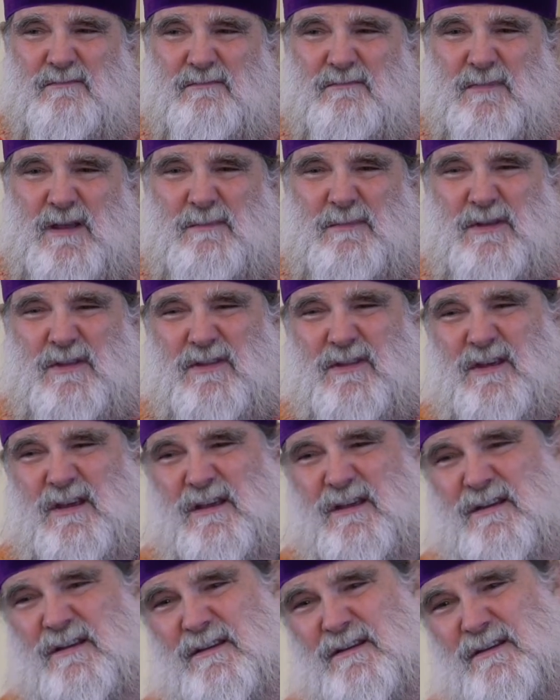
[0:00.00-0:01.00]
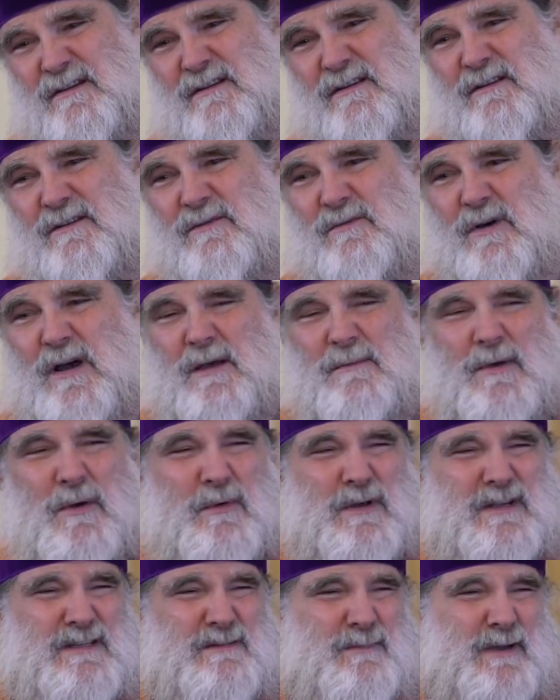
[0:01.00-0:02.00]
Maybe you think, why am I
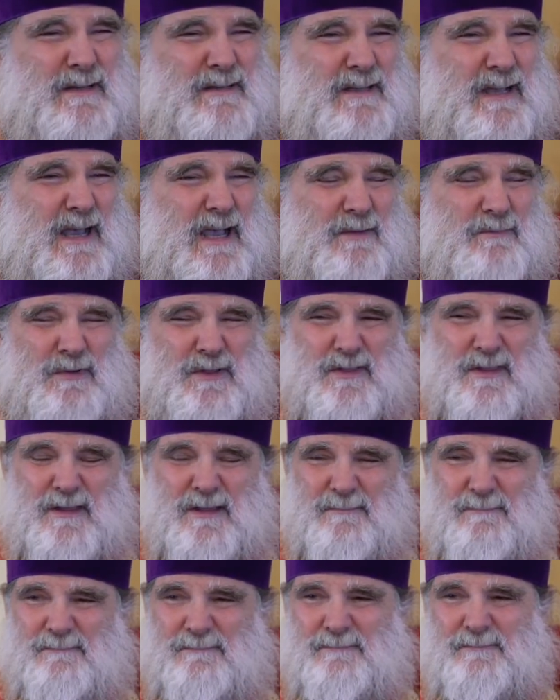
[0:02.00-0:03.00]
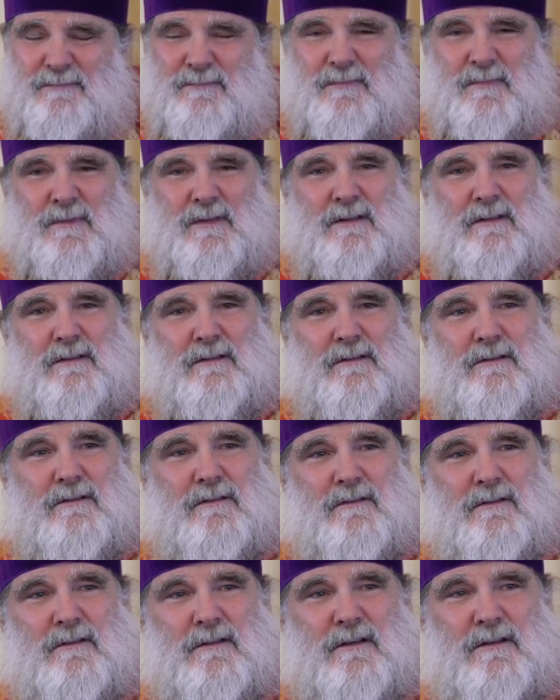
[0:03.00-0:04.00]
wasting my time with them?
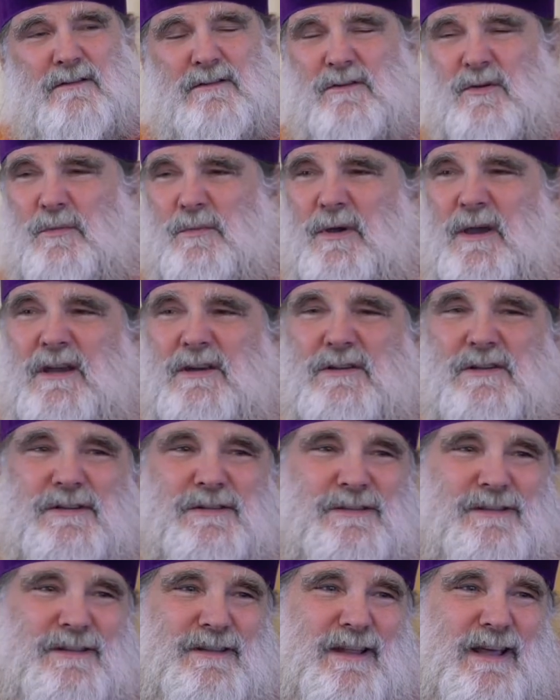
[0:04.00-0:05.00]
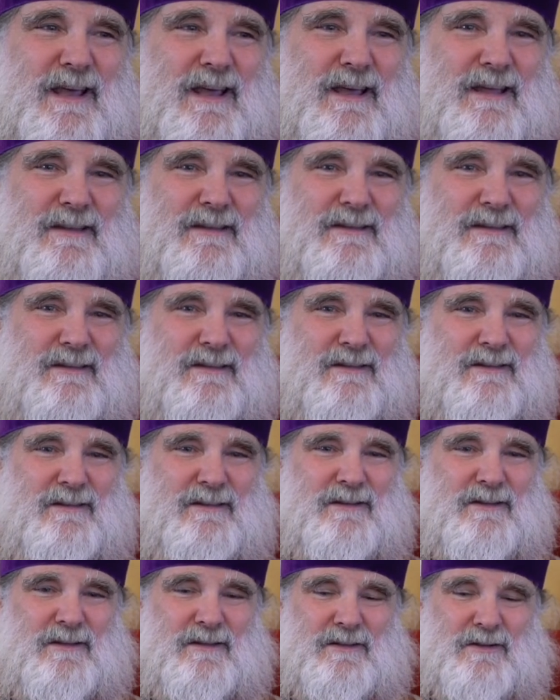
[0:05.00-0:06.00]
Now, there's no patience in that.
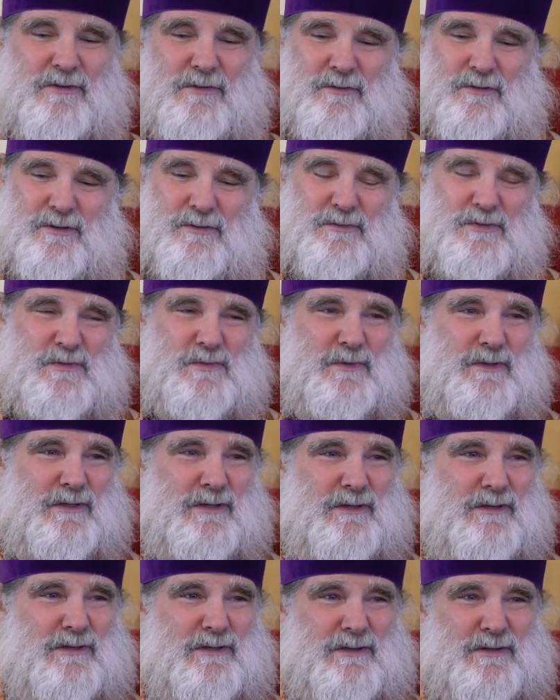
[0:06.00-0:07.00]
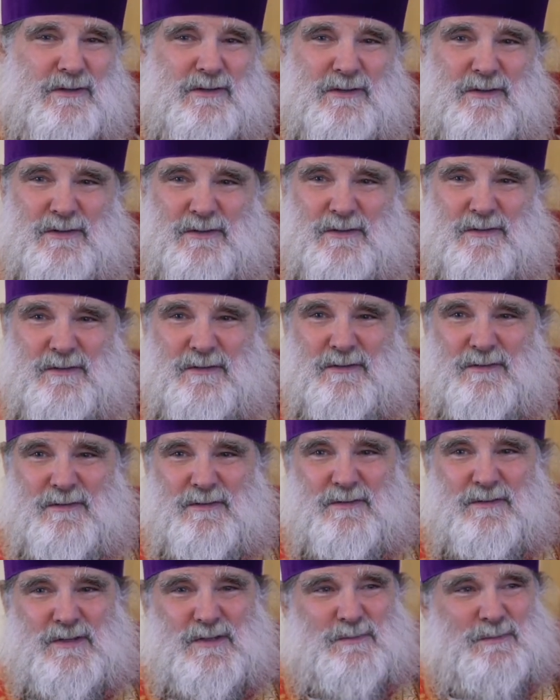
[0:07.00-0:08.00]
The Lord was willing to
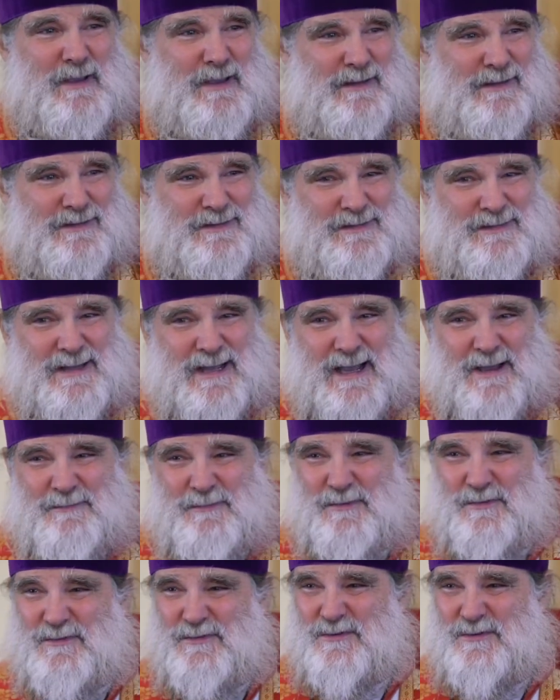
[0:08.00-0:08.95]
spend his time with